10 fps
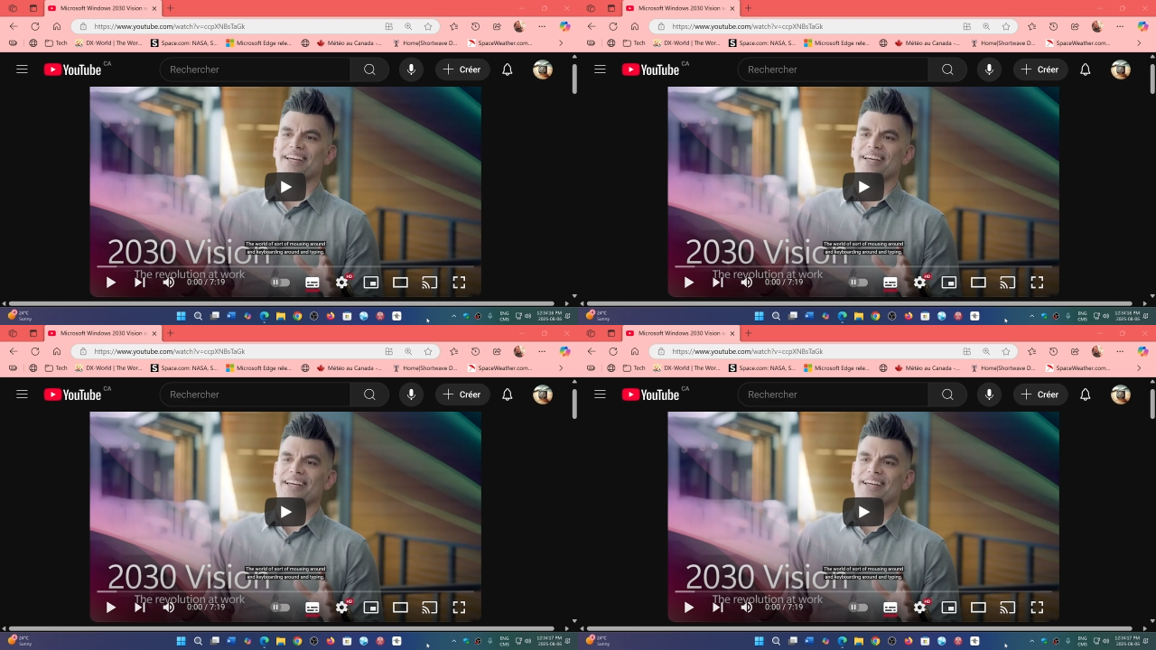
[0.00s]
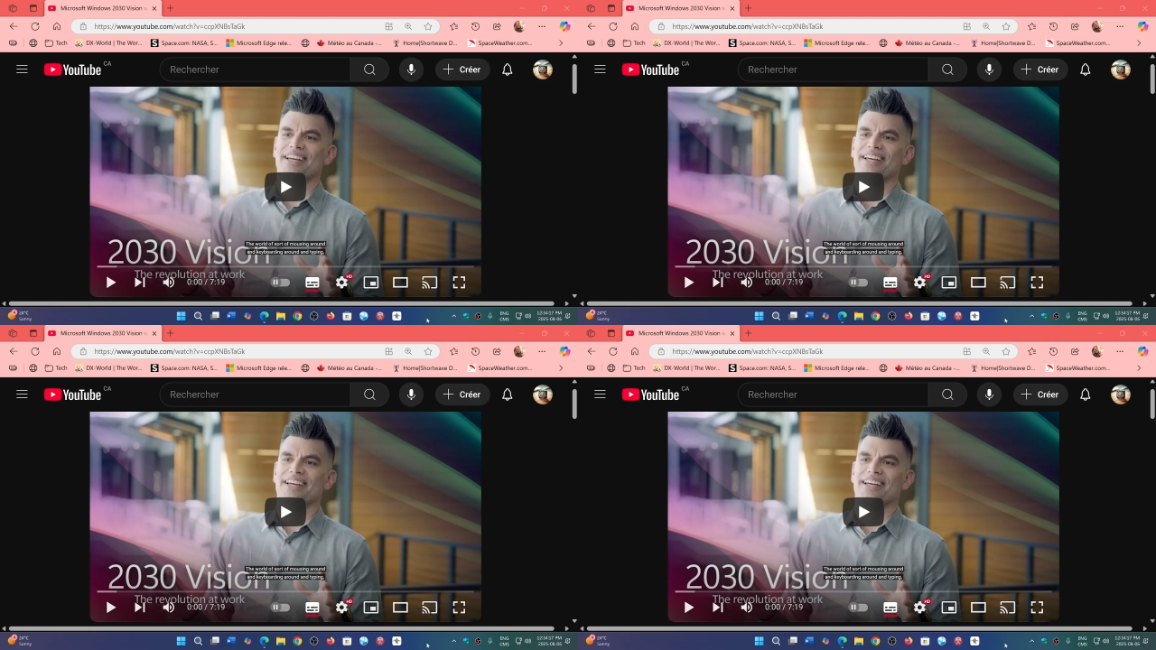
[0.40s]

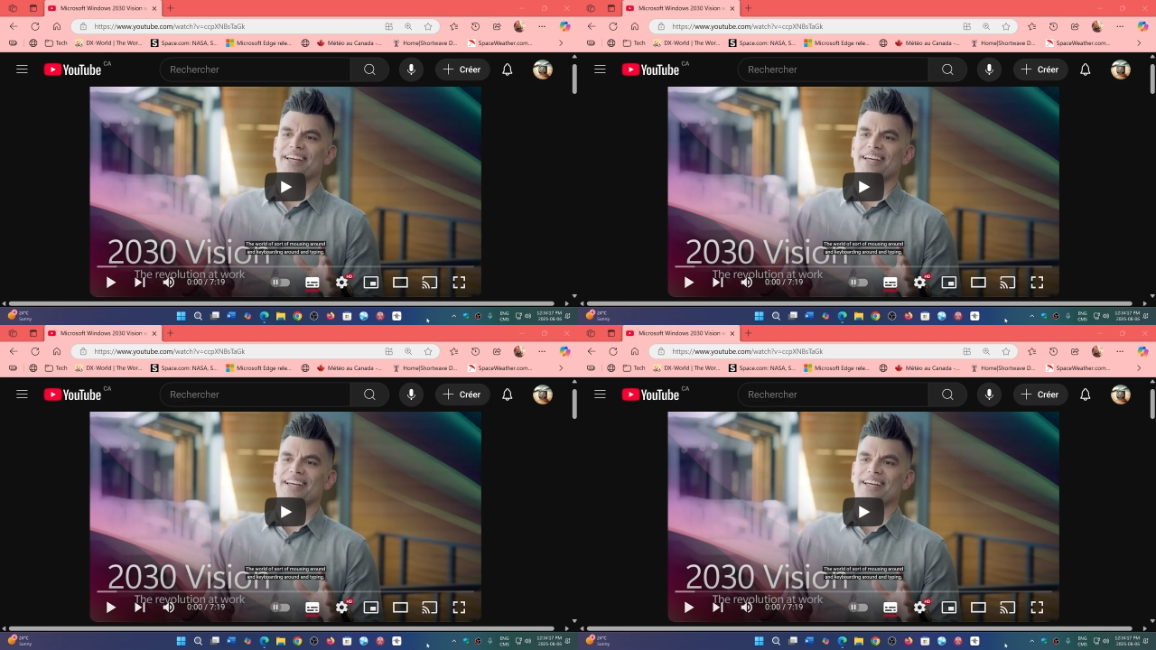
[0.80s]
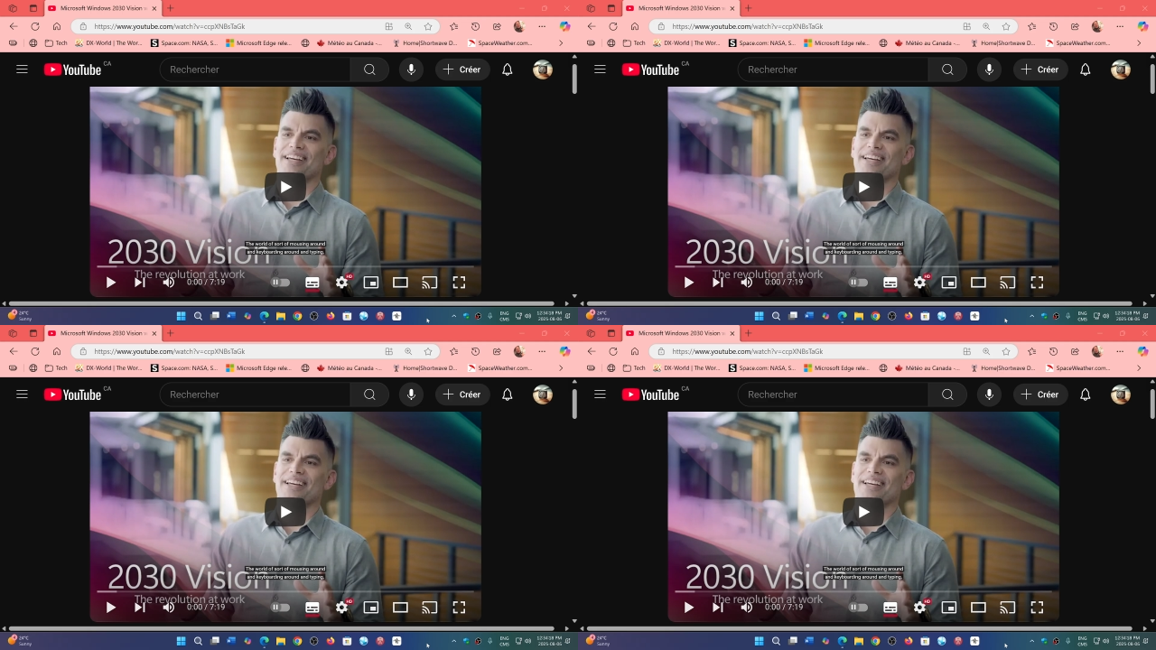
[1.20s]

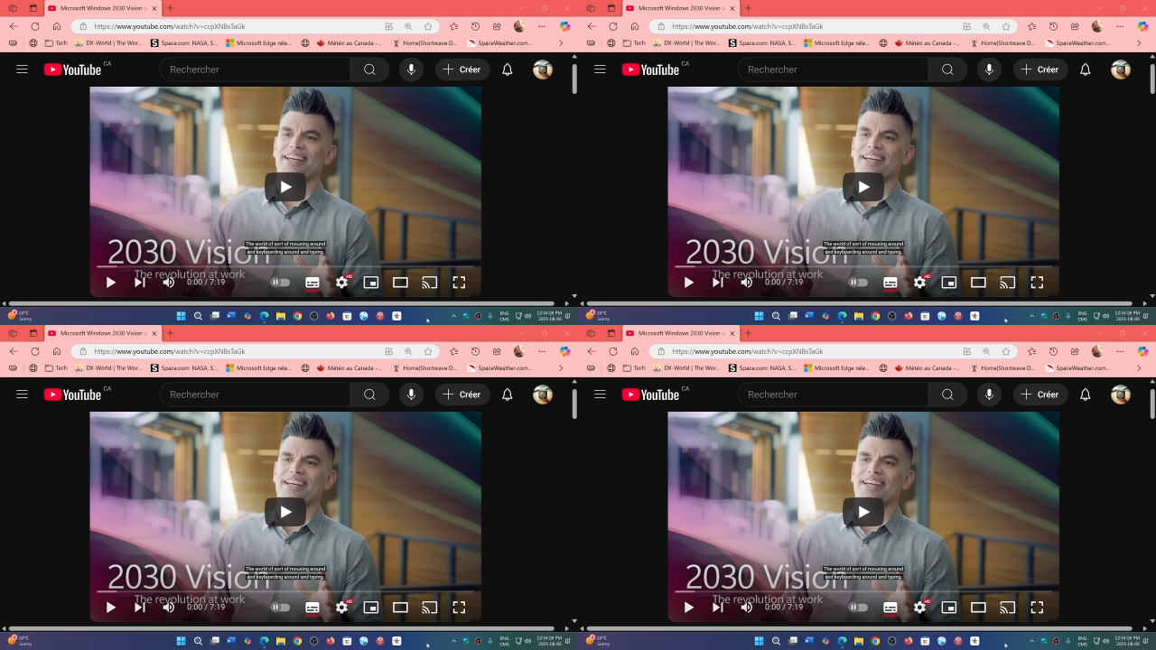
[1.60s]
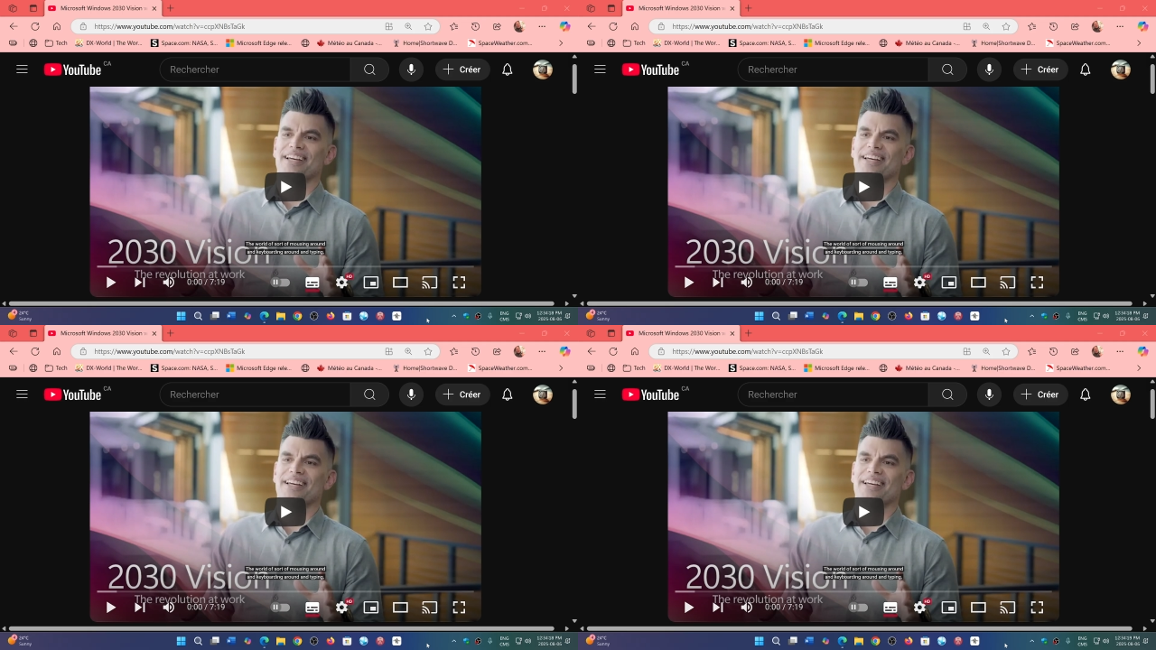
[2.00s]

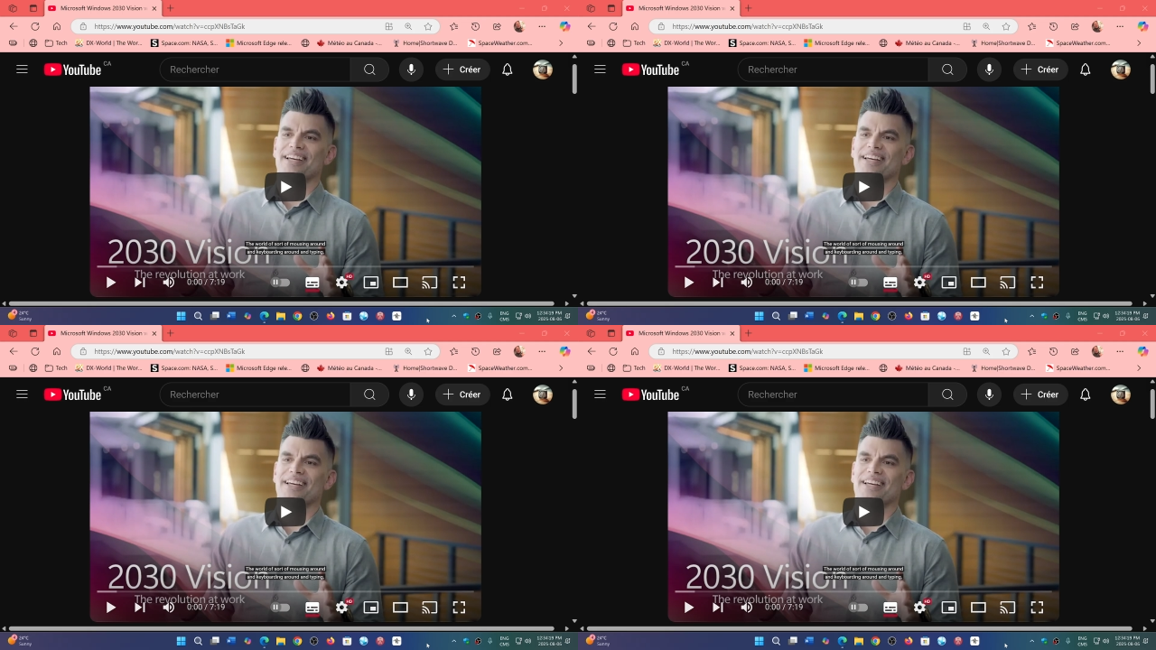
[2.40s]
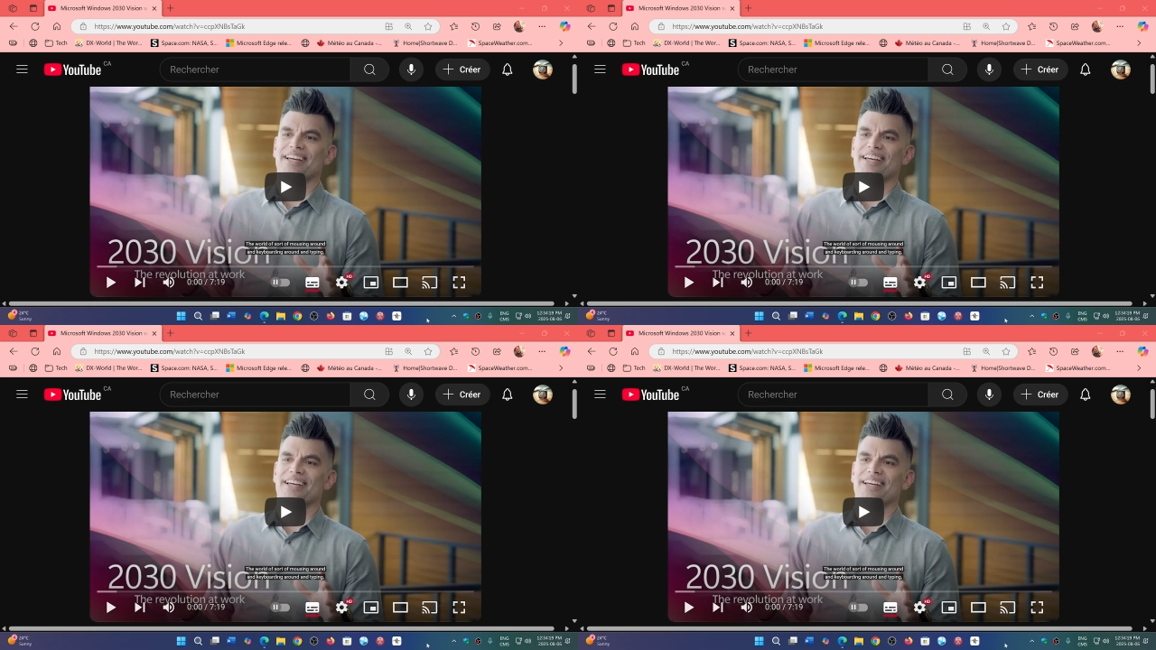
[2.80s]

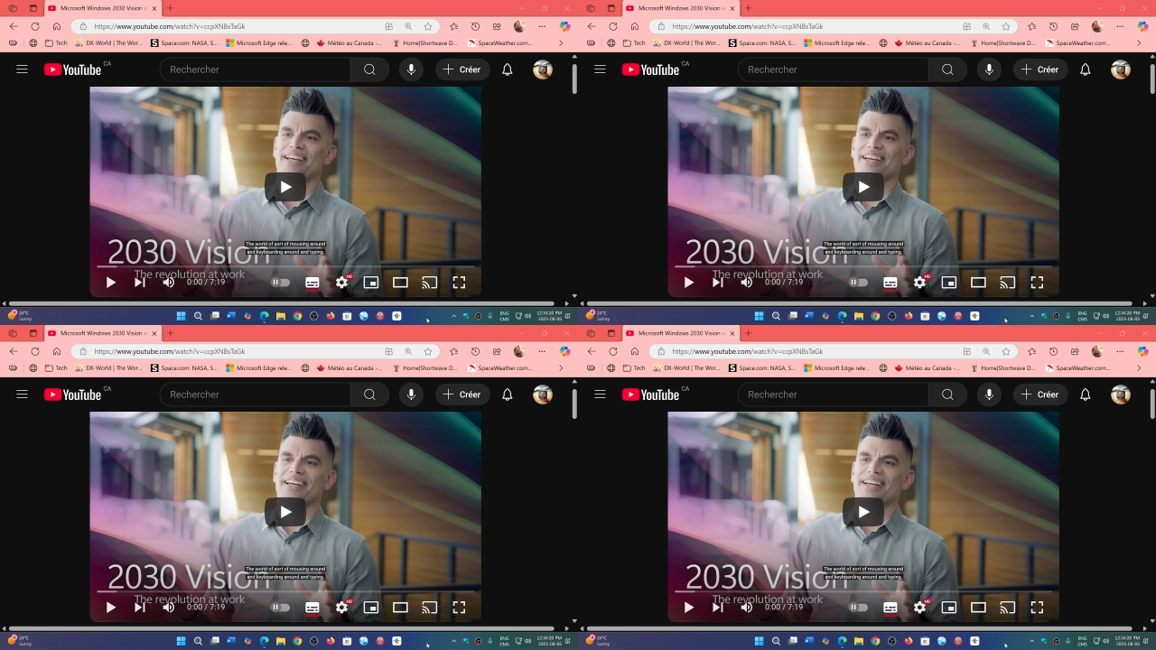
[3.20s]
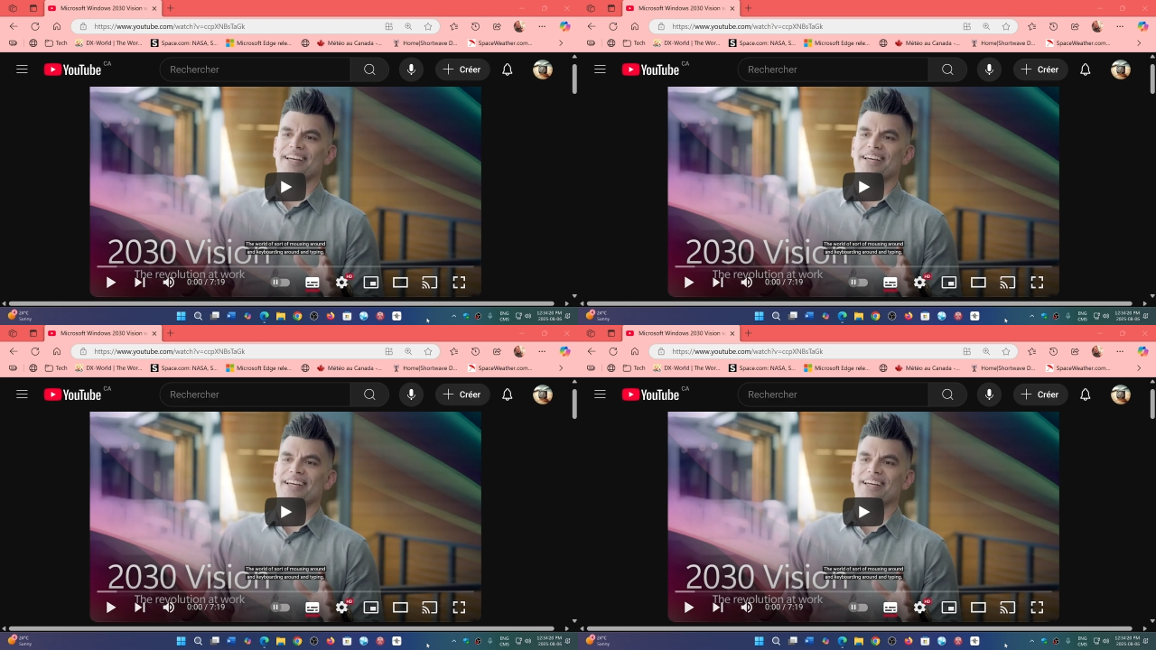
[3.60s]

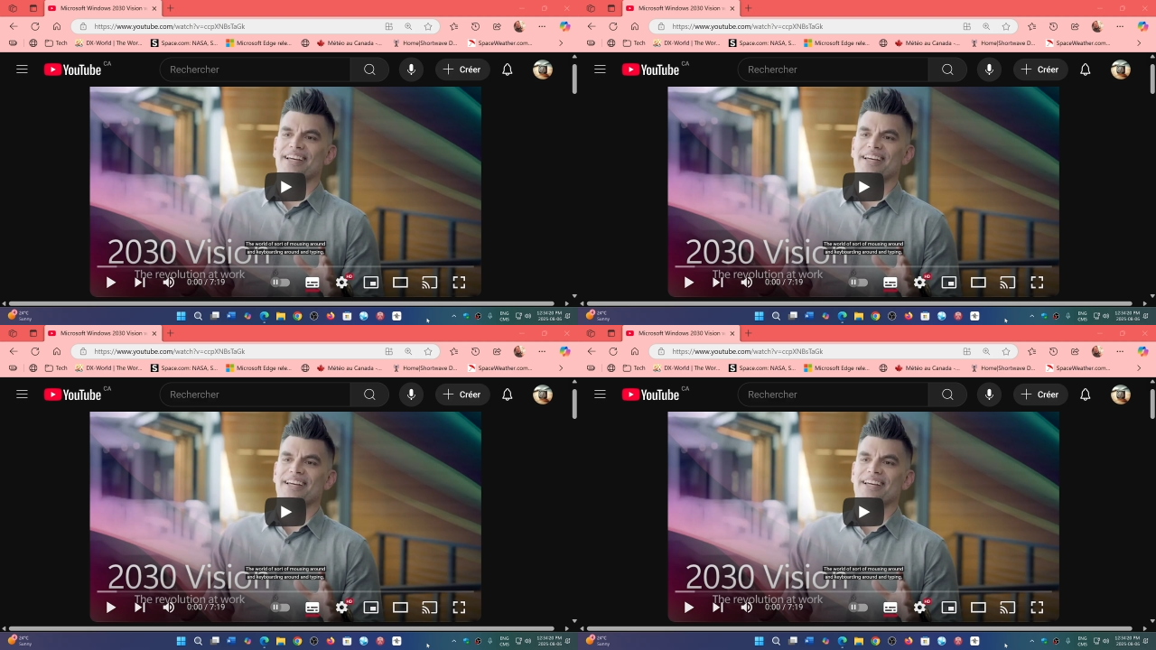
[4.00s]
The face doesn't move, so there is nothing to read.